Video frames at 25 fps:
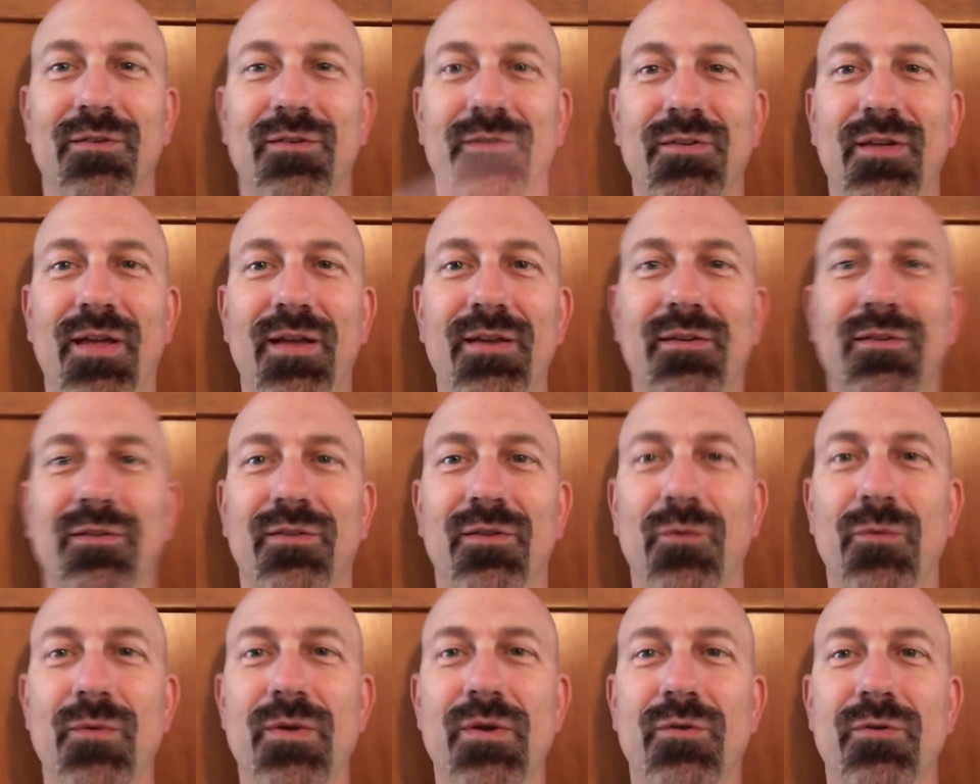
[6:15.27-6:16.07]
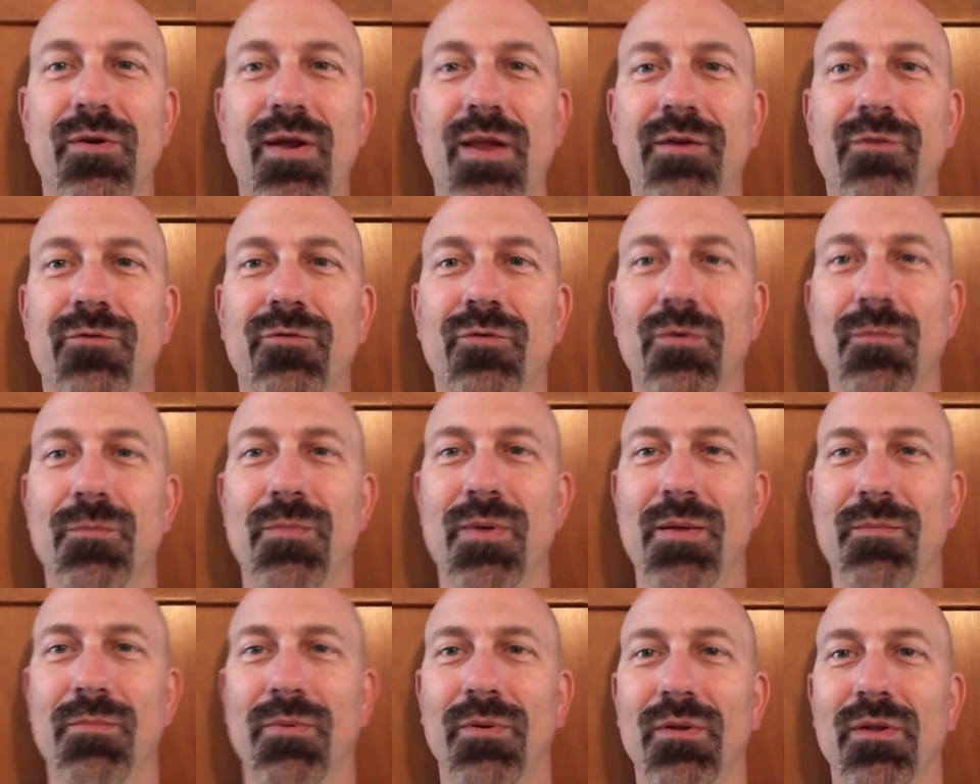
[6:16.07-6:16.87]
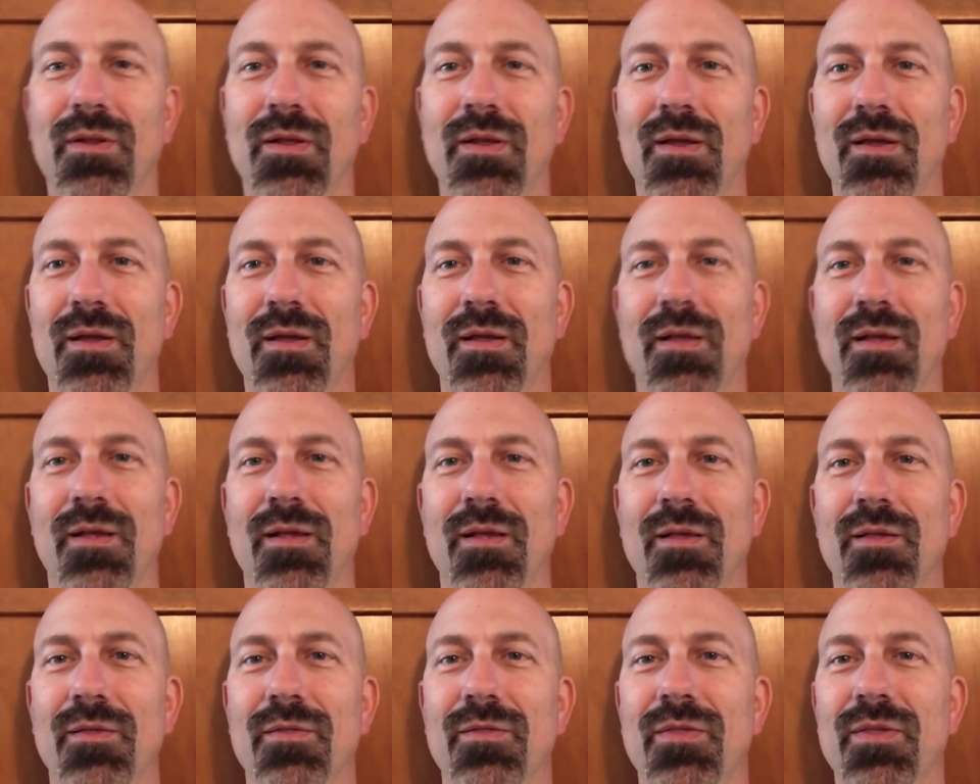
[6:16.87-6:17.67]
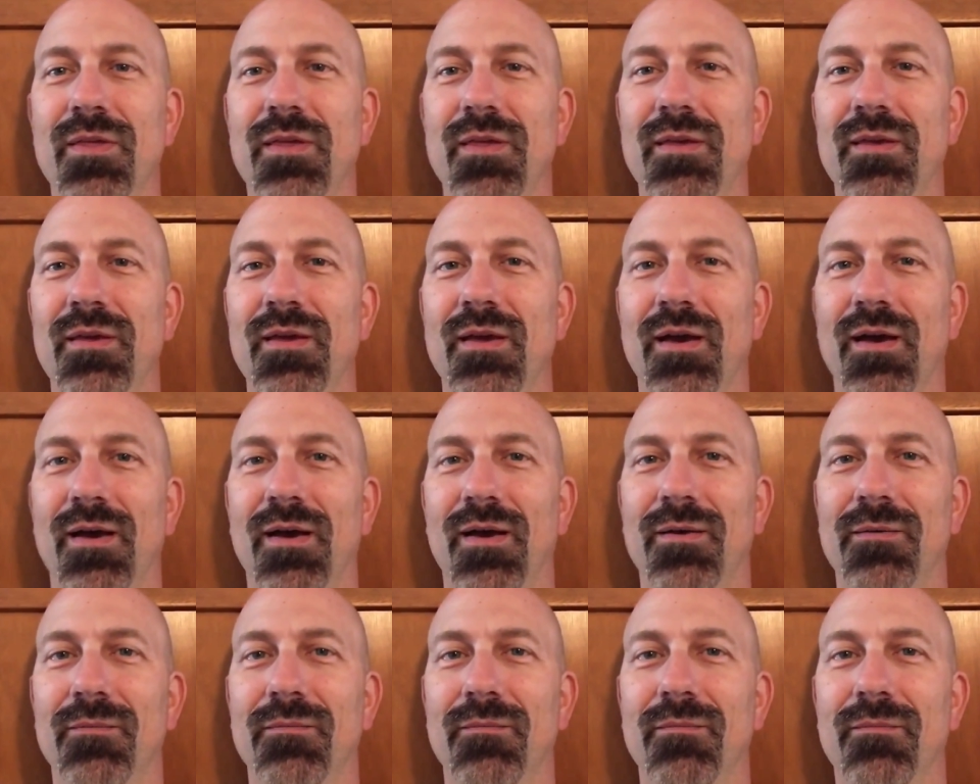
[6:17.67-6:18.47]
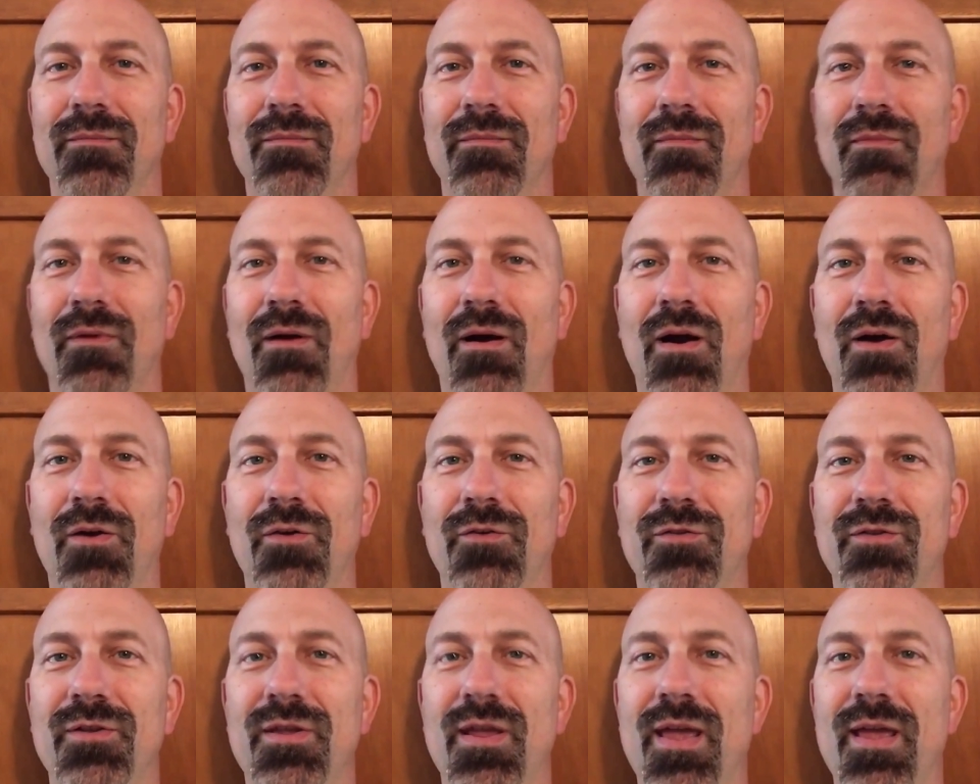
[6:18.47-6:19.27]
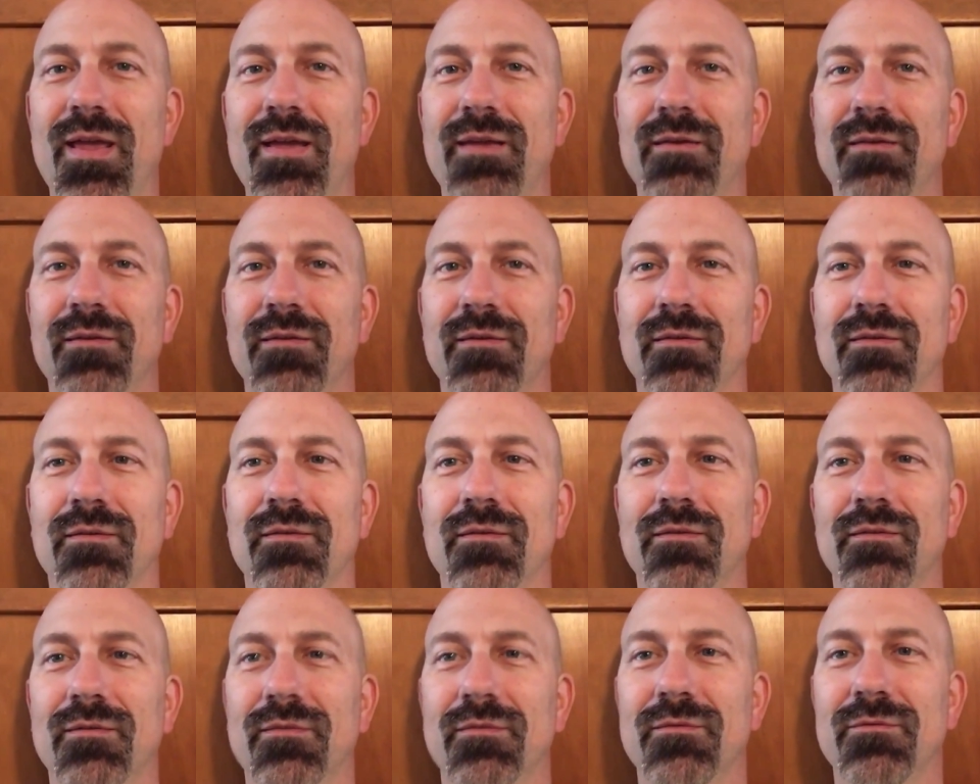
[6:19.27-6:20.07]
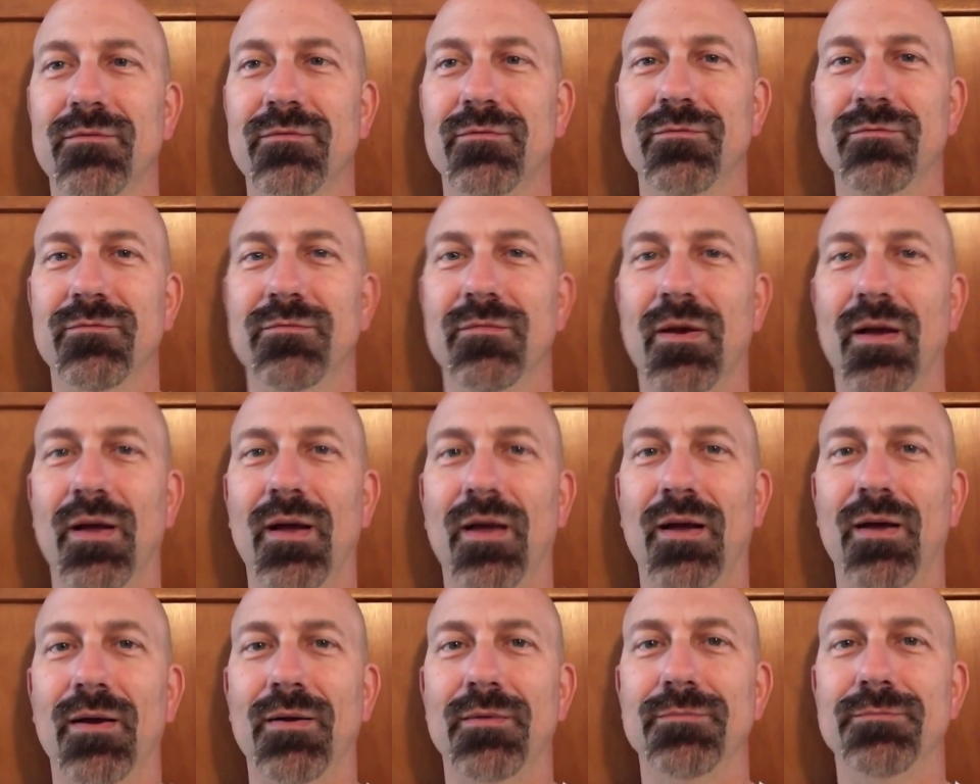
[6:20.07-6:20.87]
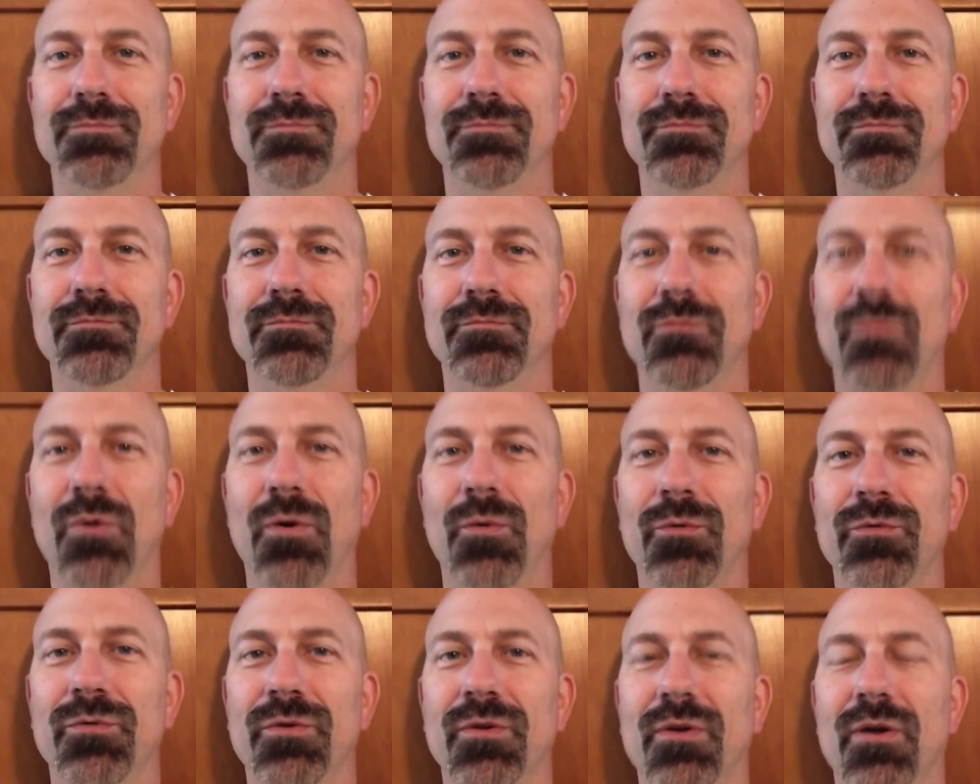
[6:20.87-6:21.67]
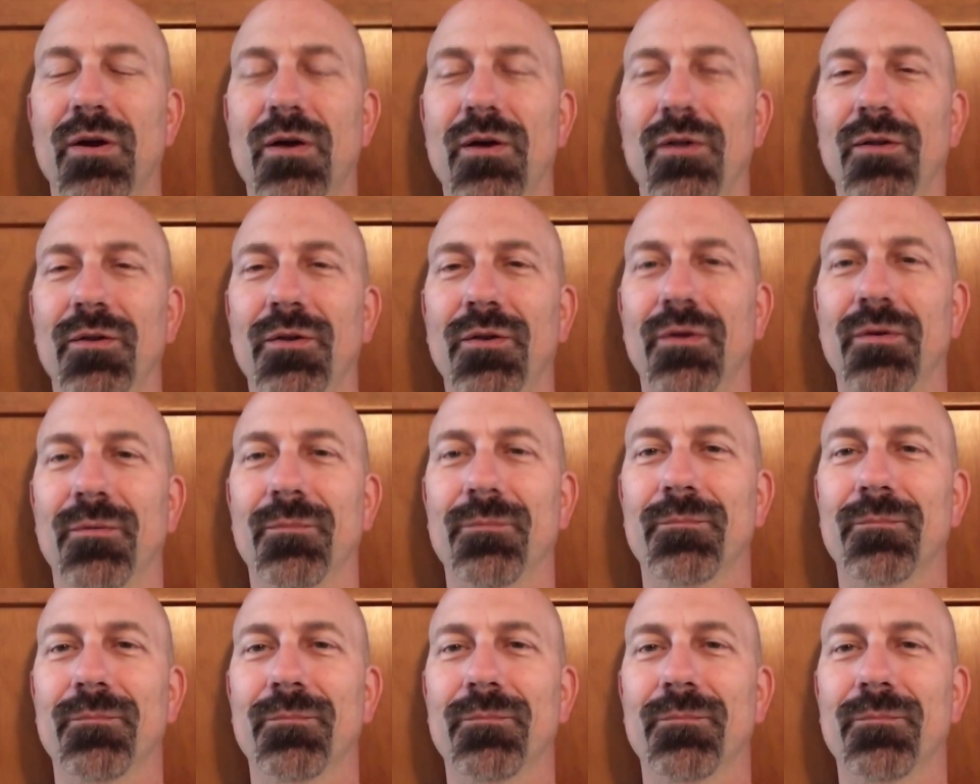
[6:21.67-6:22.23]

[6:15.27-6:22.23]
sites that we created for people the um, RCA, um, what was it called?